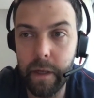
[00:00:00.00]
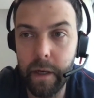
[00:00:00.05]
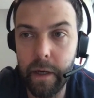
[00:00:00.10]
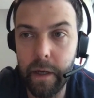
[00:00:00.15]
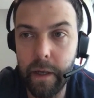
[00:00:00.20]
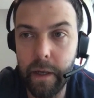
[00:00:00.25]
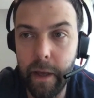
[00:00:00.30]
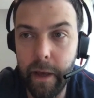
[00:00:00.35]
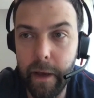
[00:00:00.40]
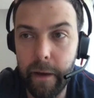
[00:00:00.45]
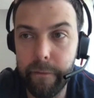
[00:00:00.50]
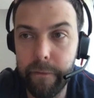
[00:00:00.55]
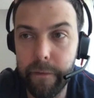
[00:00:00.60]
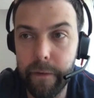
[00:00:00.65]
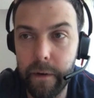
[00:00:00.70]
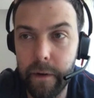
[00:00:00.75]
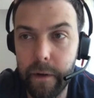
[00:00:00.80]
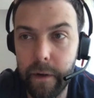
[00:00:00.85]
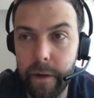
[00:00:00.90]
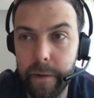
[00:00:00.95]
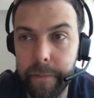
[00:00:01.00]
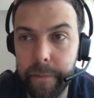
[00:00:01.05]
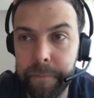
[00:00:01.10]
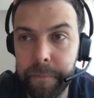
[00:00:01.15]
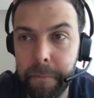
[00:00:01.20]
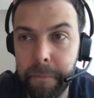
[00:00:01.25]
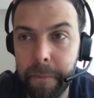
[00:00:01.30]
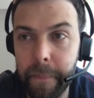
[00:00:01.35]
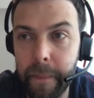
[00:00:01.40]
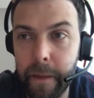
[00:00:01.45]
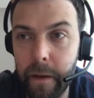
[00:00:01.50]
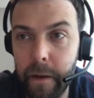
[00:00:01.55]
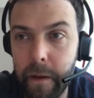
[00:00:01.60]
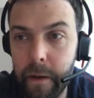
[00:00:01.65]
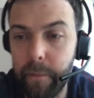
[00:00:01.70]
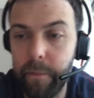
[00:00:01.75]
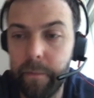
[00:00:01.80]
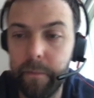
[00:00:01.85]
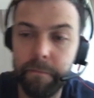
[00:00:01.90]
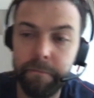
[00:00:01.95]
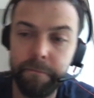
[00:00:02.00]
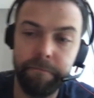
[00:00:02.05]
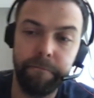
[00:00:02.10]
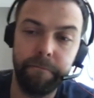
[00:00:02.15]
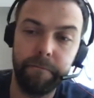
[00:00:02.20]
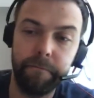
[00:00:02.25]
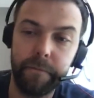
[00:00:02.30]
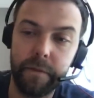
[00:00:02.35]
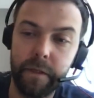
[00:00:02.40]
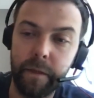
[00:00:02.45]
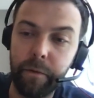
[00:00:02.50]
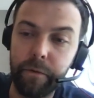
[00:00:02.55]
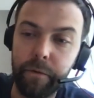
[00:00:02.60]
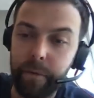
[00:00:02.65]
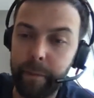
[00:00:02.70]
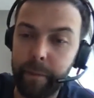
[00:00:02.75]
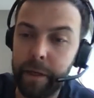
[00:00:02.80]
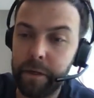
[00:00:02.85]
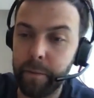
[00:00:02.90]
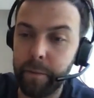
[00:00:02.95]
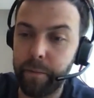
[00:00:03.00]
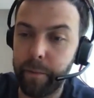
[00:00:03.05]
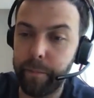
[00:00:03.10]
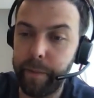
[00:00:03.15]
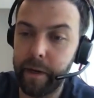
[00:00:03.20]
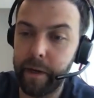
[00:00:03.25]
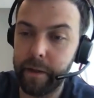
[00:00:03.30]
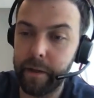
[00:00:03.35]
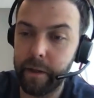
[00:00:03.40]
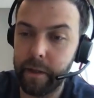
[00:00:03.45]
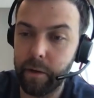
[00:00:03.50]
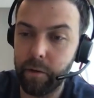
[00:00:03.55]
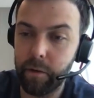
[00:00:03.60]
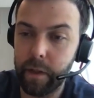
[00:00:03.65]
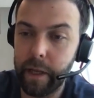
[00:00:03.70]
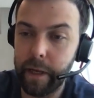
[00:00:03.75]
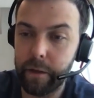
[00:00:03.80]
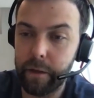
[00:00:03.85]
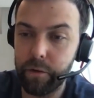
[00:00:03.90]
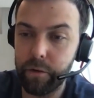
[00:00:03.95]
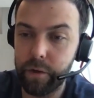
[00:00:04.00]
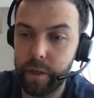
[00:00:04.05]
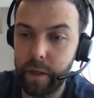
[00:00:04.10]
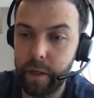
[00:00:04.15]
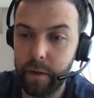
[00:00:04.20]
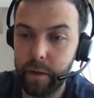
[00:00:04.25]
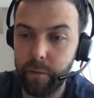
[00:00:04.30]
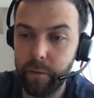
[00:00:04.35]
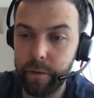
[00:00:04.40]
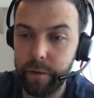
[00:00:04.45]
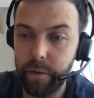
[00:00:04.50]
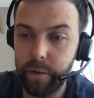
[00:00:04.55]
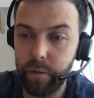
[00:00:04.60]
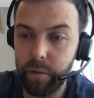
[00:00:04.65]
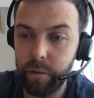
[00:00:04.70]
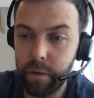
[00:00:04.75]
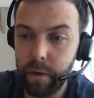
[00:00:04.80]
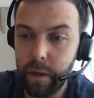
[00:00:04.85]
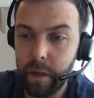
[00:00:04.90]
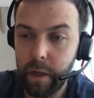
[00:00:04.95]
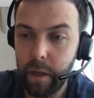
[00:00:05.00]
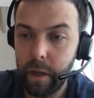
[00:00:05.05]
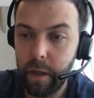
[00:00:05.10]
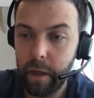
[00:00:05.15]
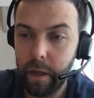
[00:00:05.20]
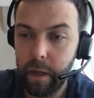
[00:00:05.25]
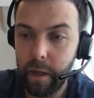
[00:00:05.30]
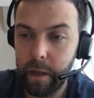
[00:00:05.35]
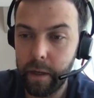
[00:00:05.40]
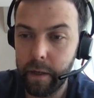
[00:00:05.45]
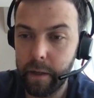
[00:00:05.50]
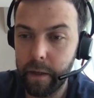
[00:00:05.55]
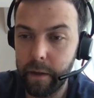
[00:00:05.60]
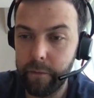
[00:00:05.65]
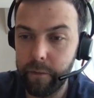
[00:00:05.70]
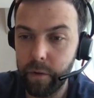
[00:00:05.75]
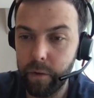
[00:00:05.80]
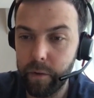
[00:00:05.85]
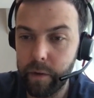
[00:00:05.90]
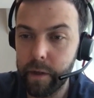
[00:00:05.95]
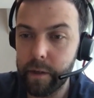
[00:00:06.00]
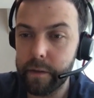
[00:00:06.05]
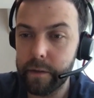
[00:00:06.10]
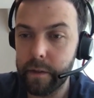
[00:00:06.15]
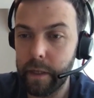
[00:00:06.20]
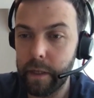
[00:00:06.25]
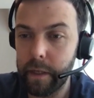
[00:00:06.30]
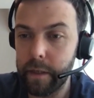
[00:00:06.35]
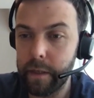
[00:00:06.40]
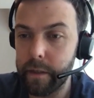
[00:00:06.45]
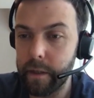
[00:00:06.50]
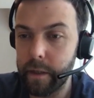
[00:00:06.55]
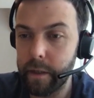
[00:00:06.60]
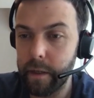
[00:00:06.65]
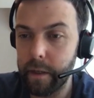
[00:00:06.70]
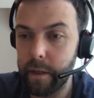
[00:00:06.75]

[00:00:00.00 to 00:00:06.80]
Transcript: I have some information prepared that I would like to share with you and the viewers, and